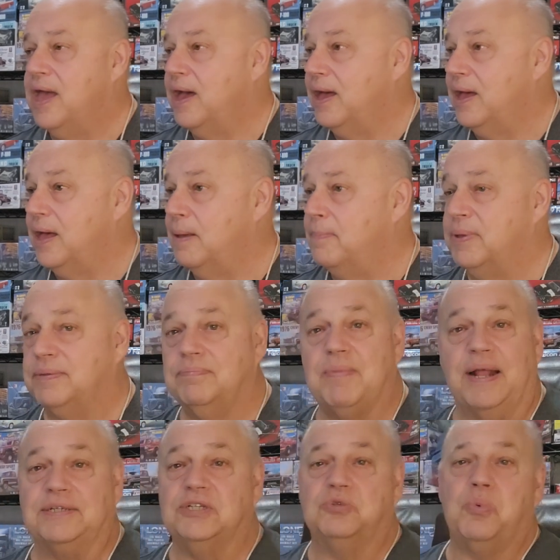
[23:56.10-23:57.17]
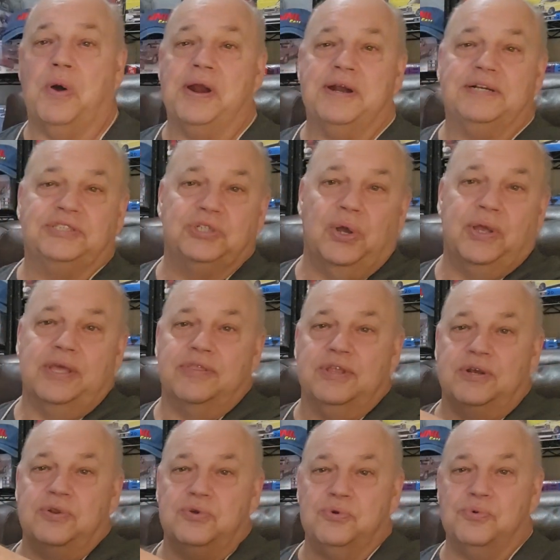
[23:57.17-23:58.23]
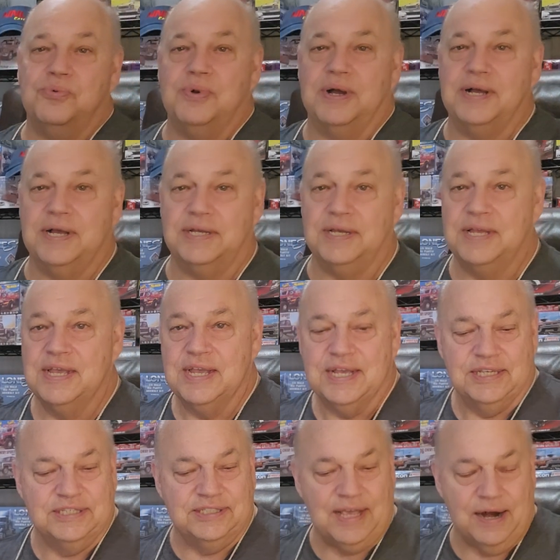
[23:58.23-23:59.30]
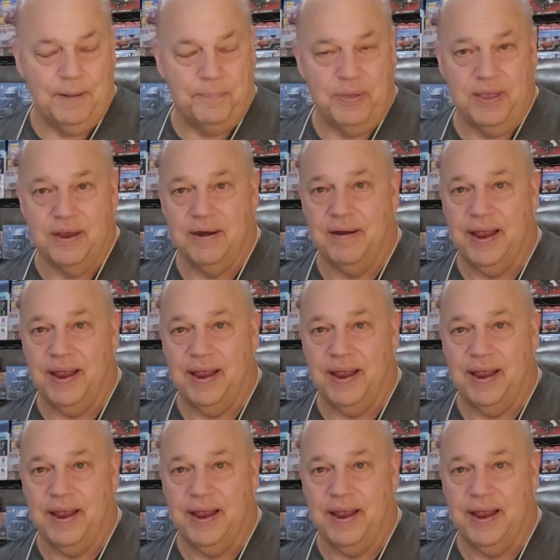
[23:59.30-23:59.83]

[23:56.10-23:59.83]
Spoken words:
But I just wanted to show you the new setup here.